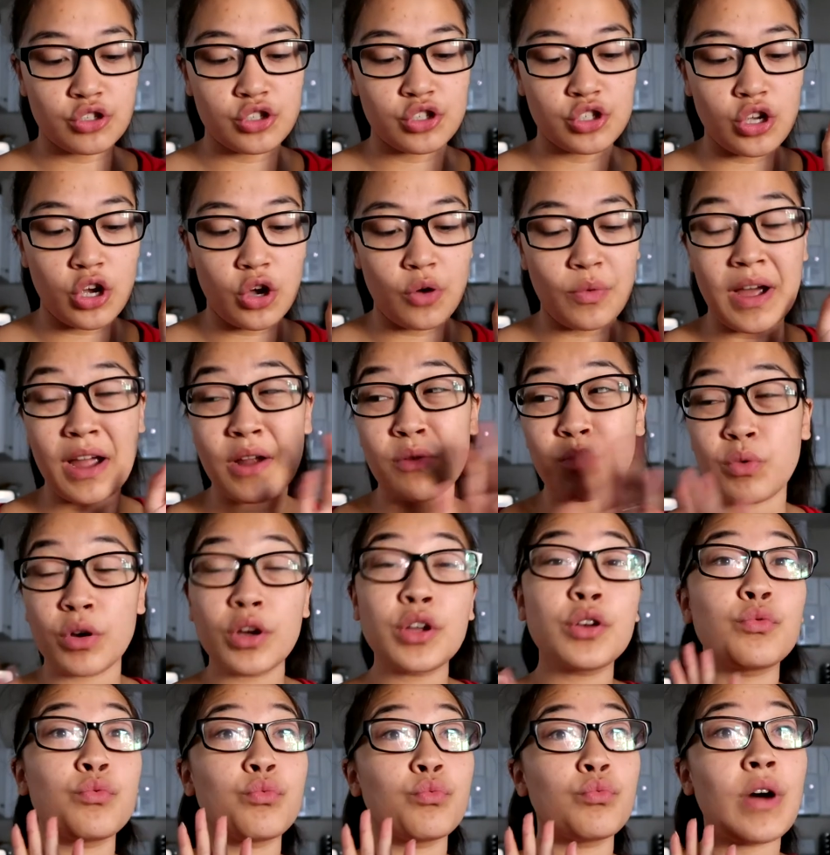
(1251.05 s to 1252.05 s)
So I
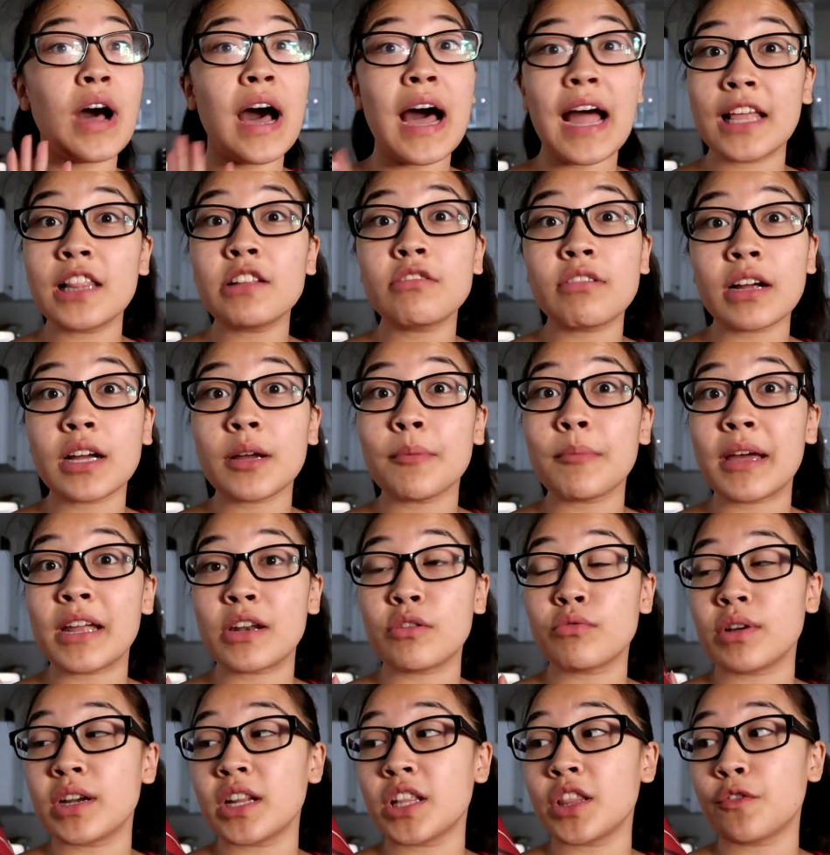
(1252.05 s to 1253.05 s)
would highly
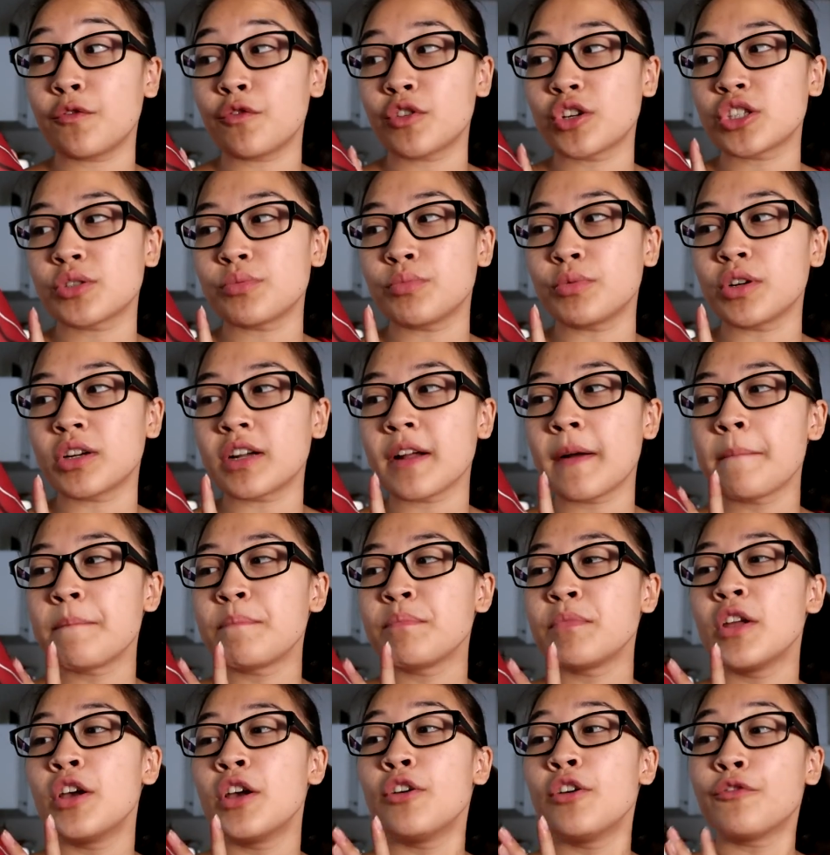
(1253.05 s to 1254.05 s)
recommend reading the first book
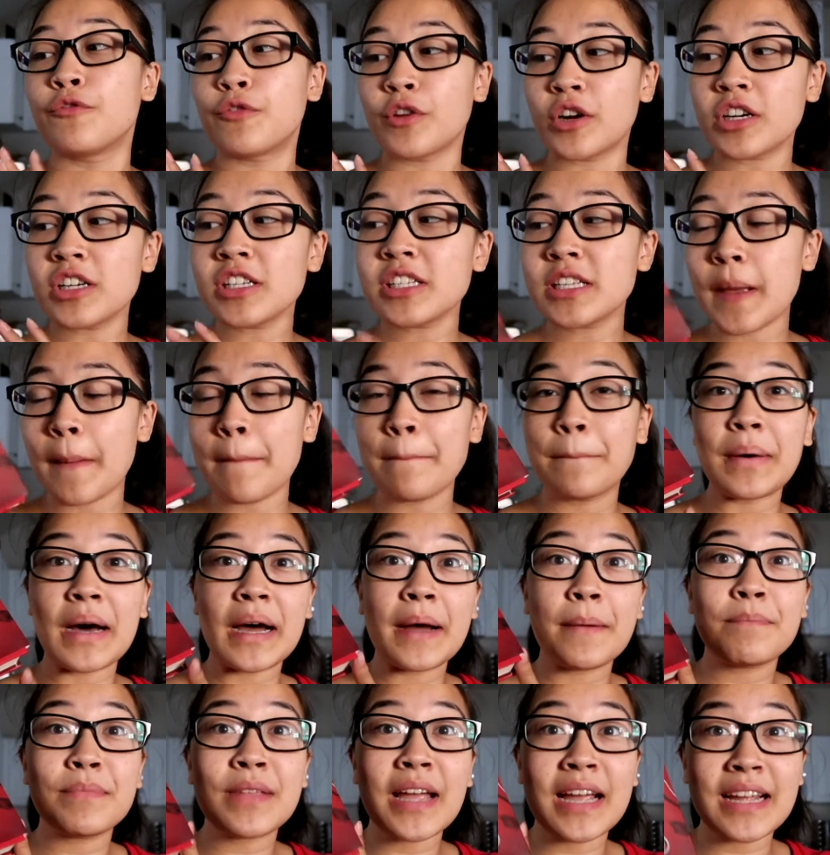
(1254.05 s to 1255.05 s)
first,
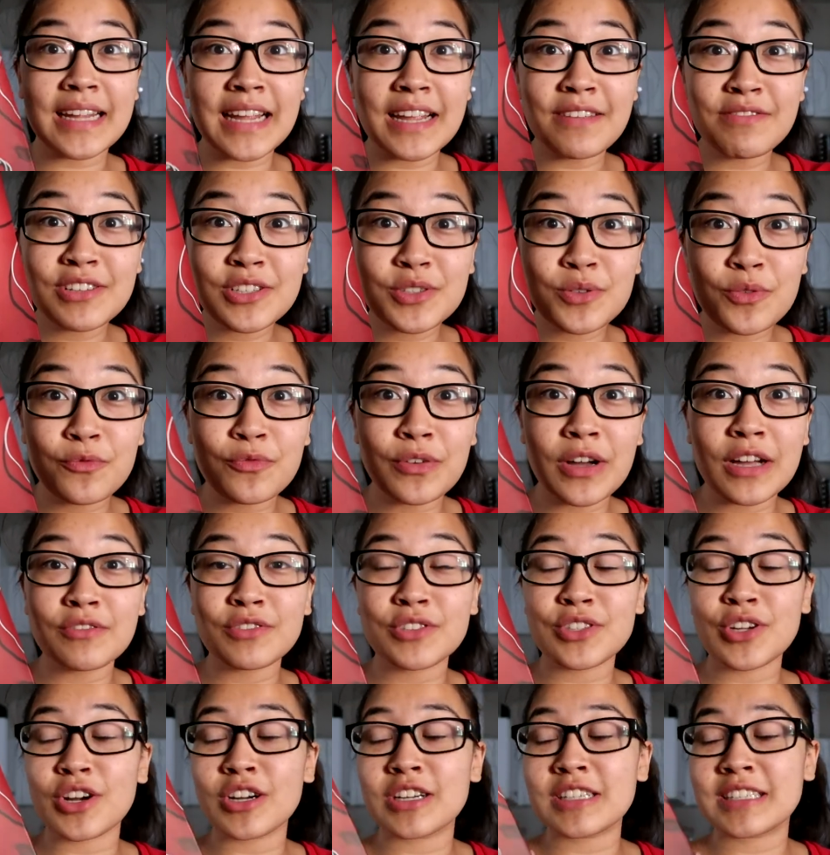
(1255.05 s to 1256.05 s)
but I gave this one
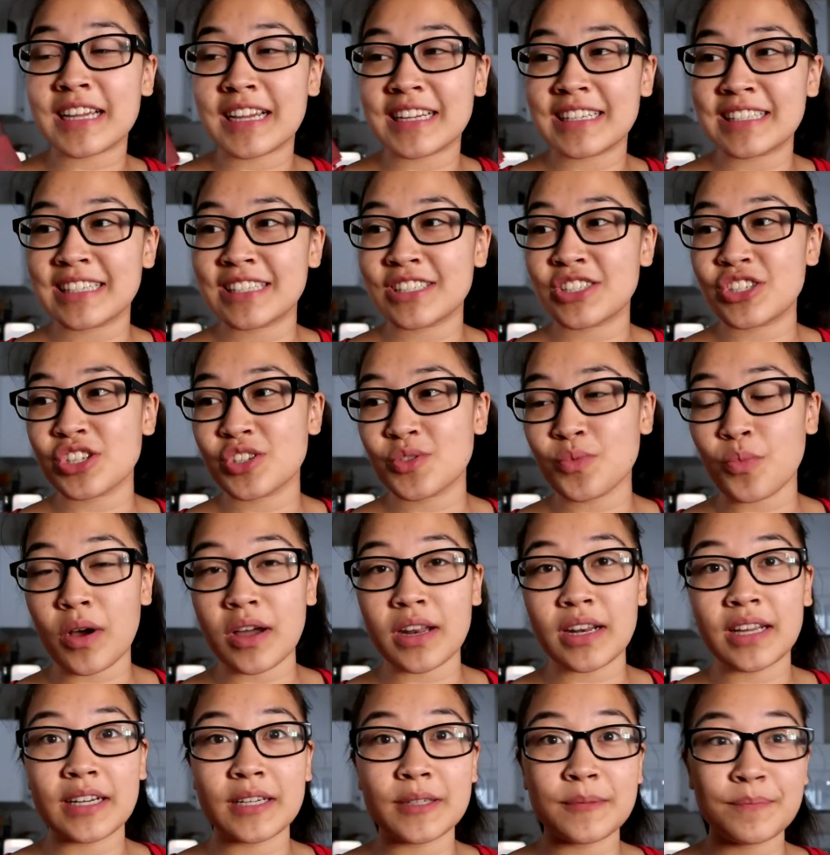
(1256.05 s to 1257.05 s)
5 stars. I did just
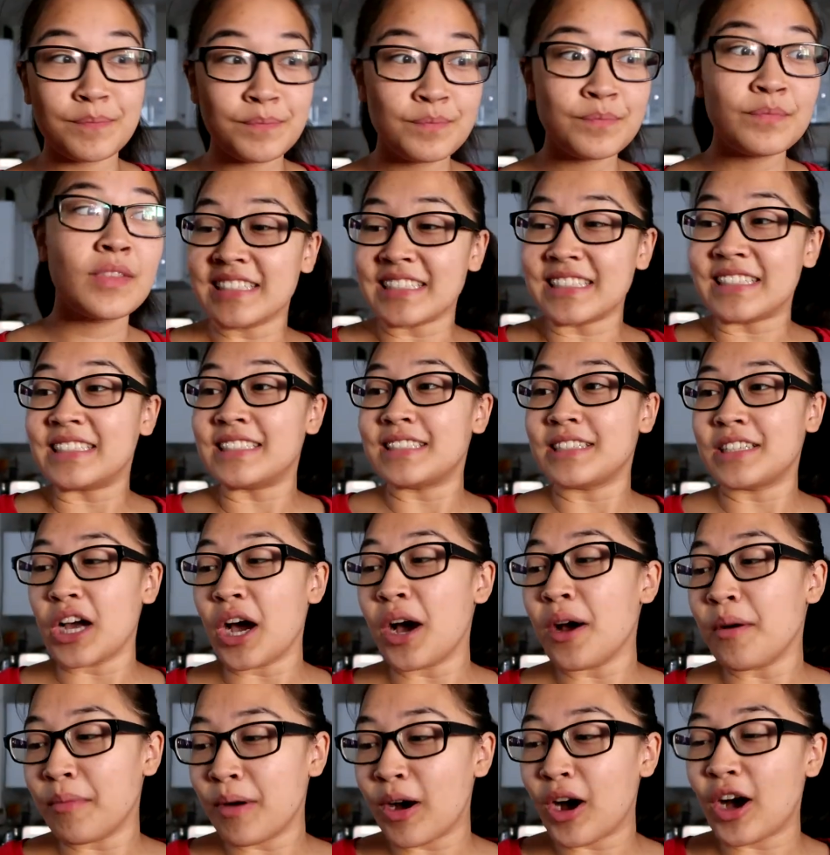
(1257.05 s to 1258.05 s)
wanna
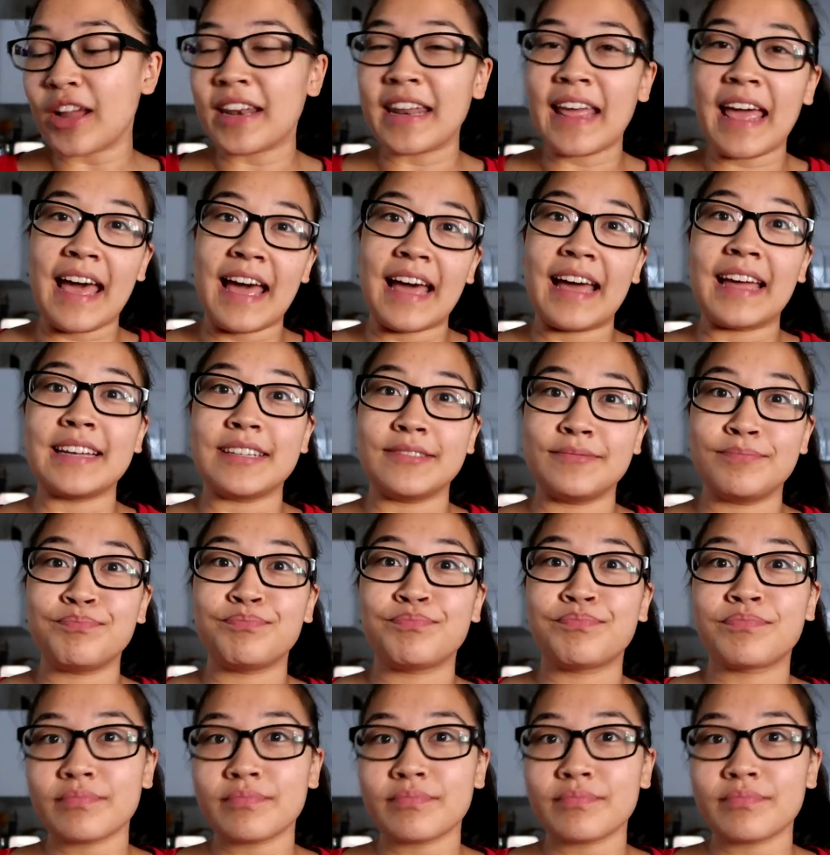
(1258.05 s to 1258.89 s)
come on and